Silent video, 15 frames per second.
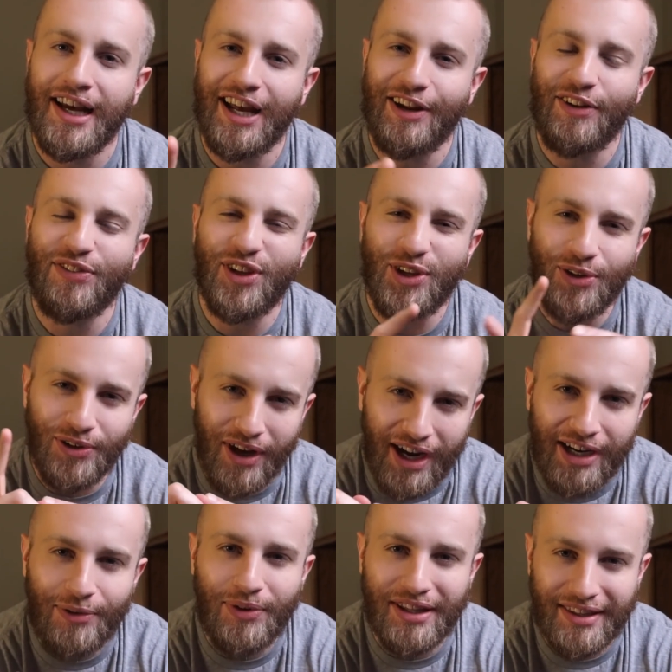and if they're
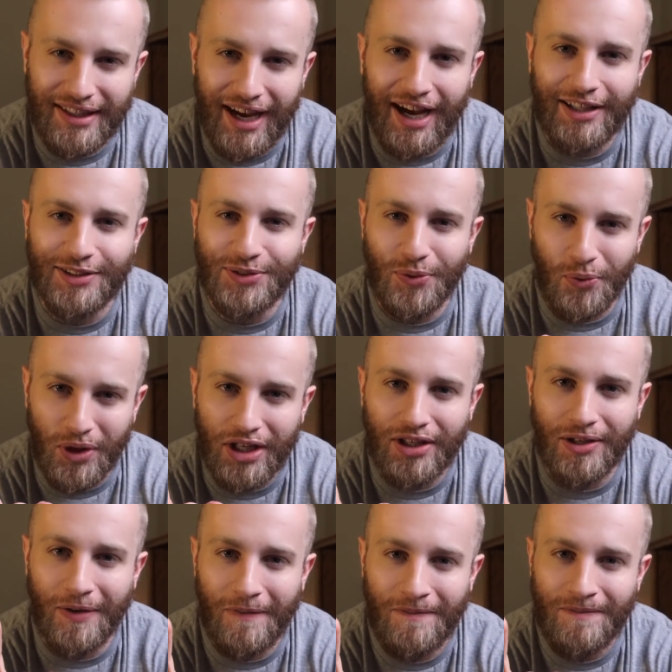united with God's
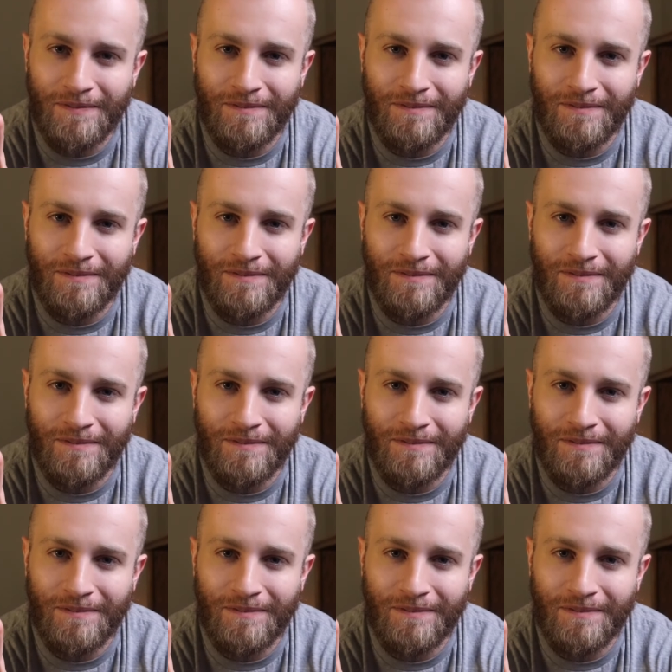will.